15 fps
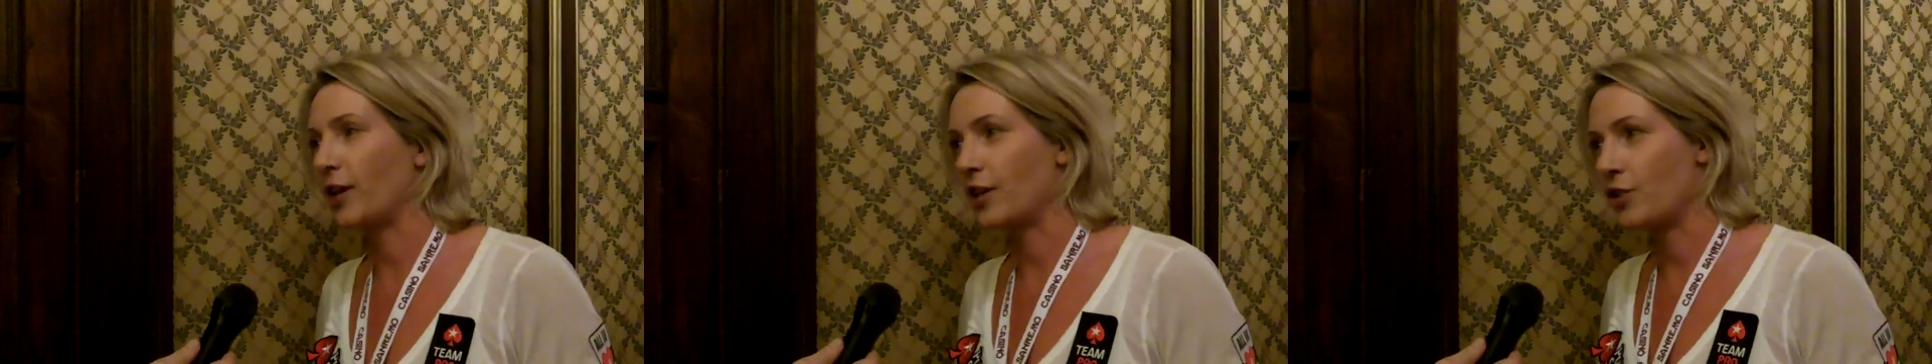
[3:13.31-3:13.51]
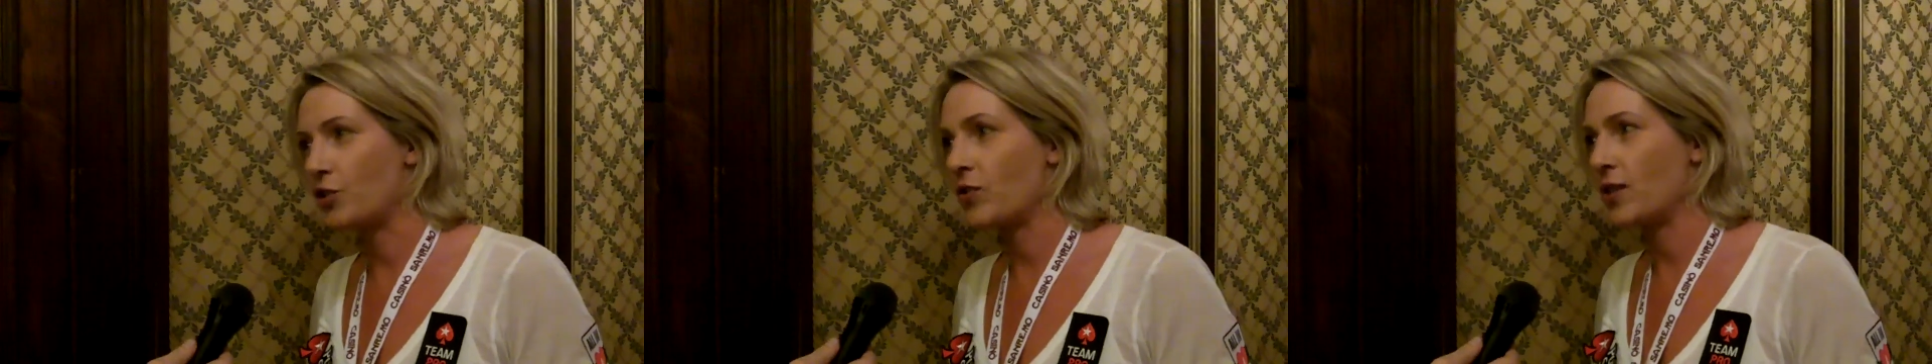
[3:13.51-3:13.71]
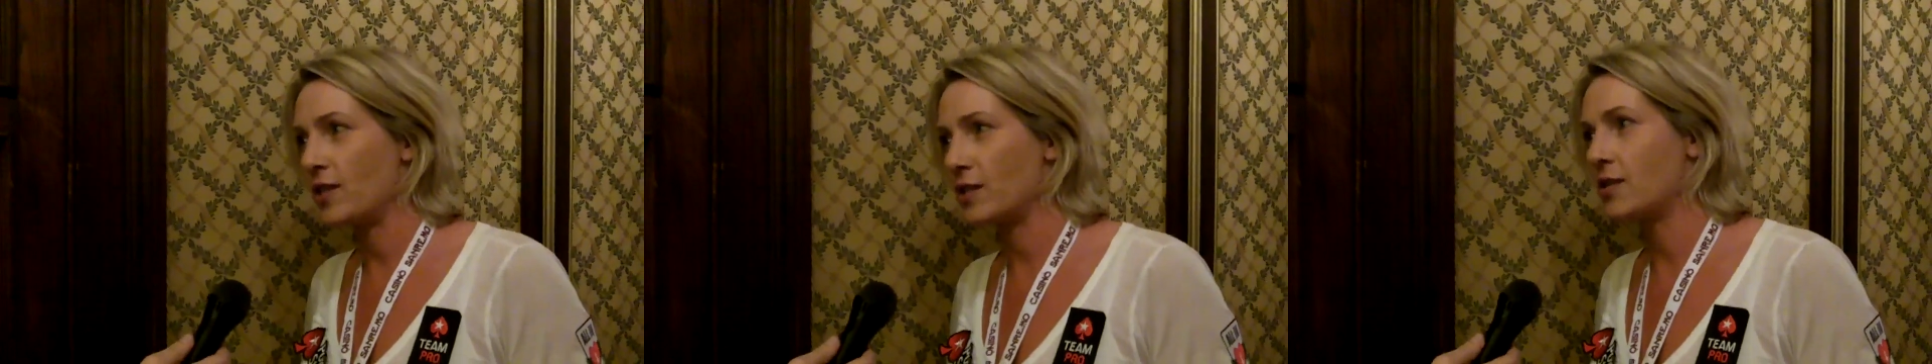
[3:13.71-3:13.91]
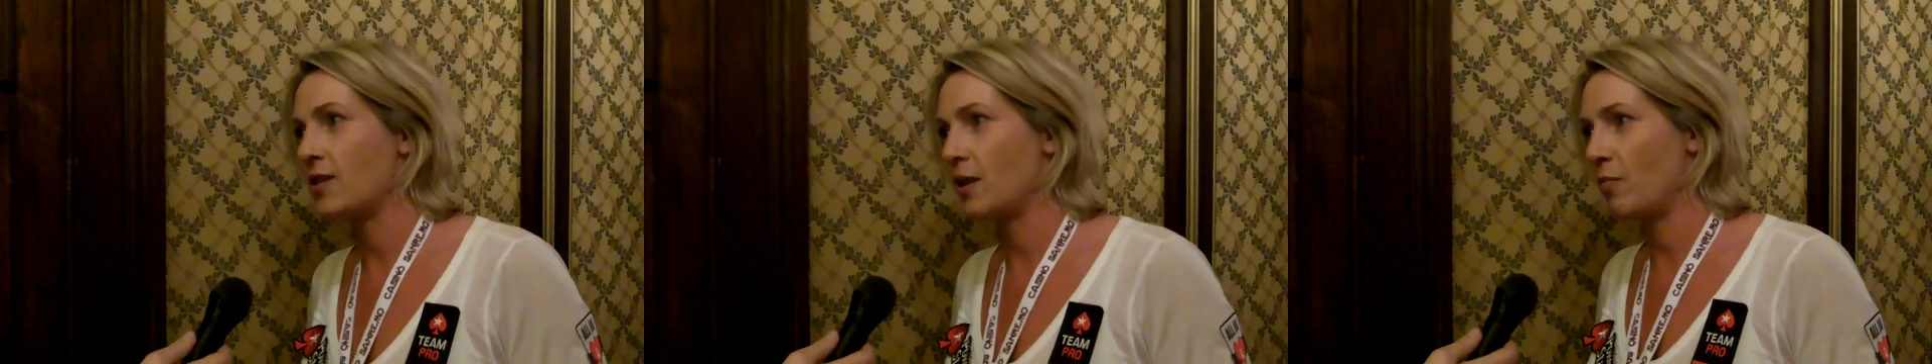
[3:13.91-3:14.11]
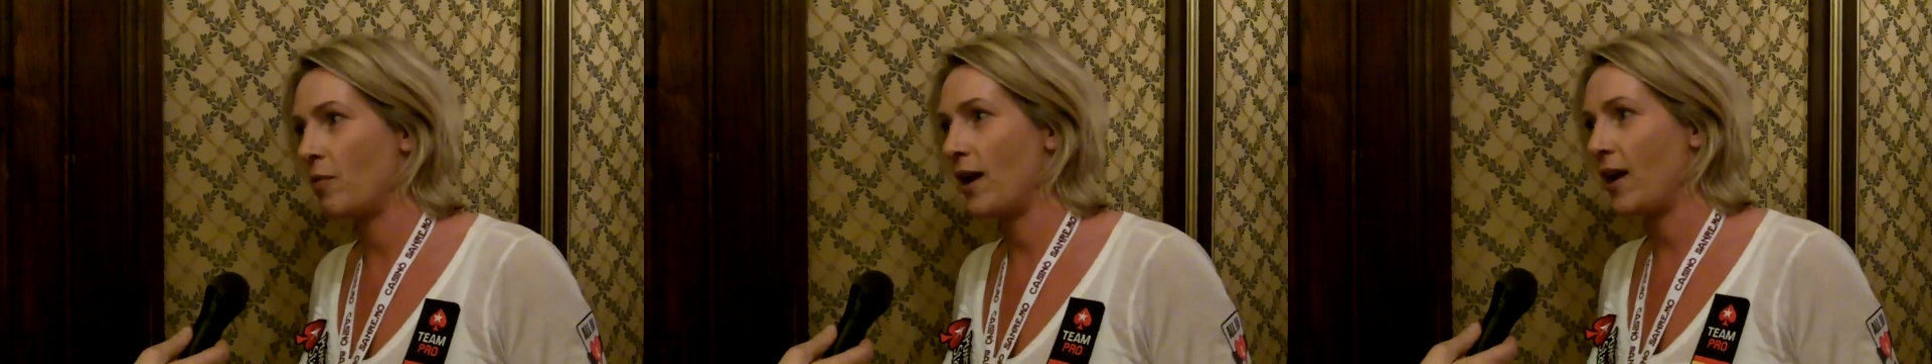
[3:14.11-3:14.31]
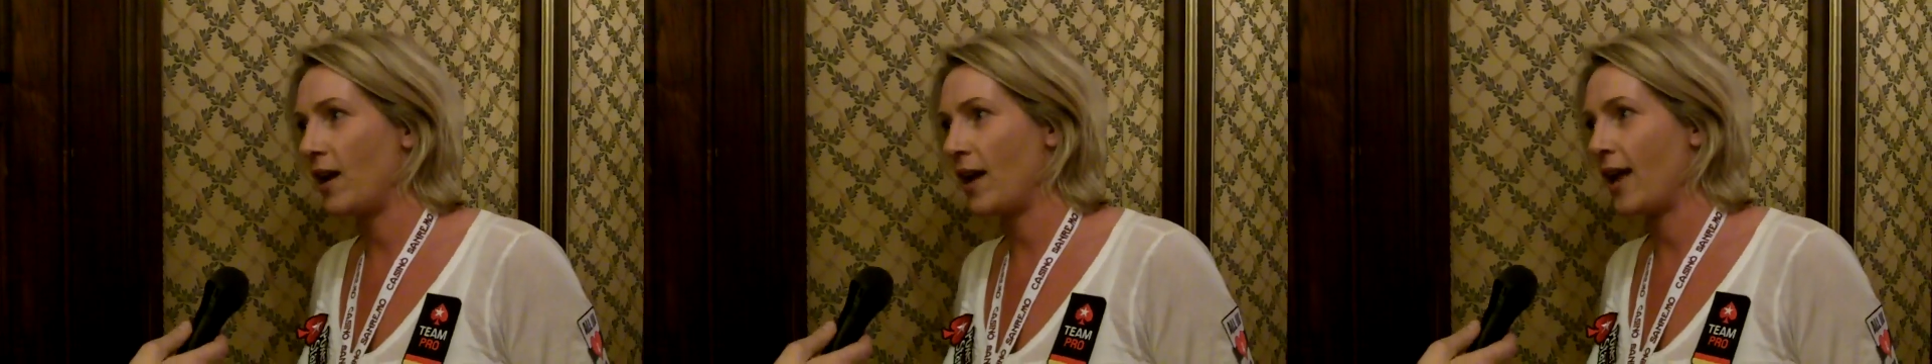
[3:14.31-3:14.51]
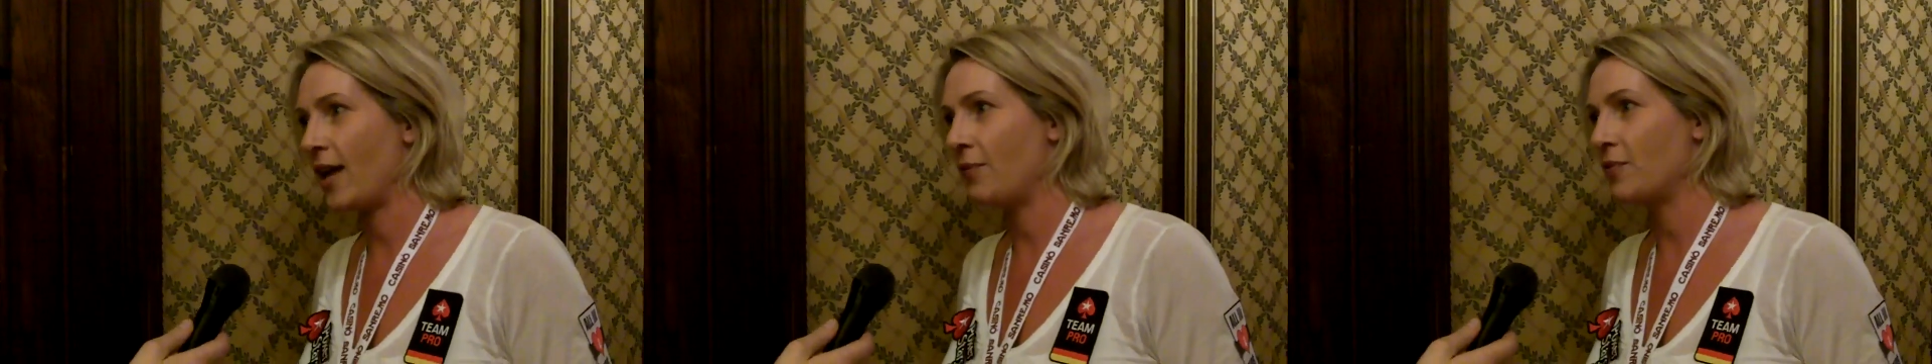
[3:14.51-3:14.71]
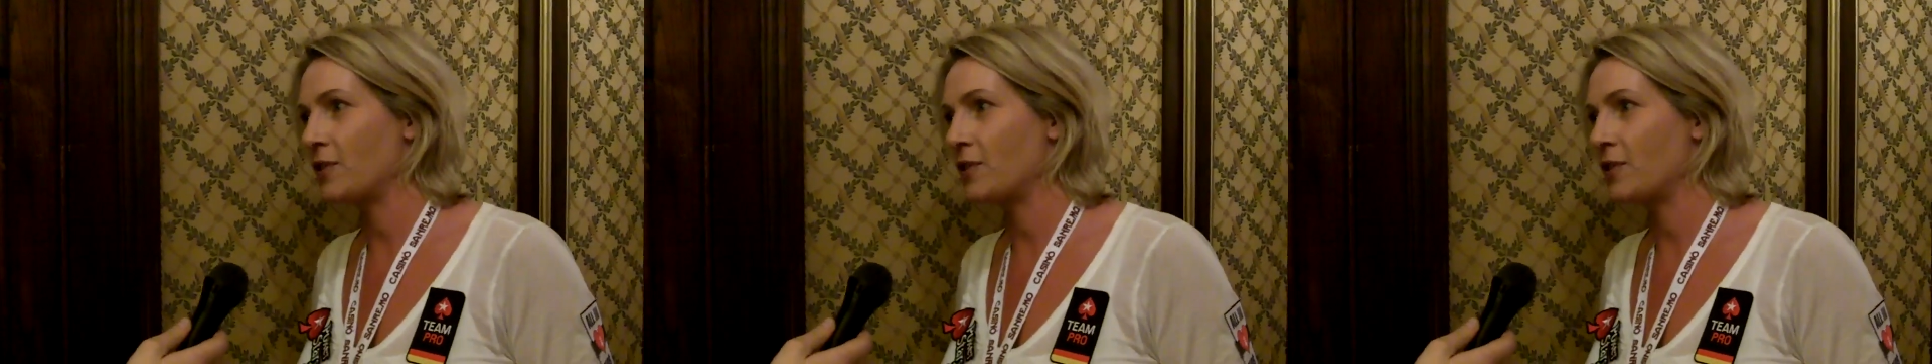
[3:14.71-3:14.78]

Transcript: interests in my life,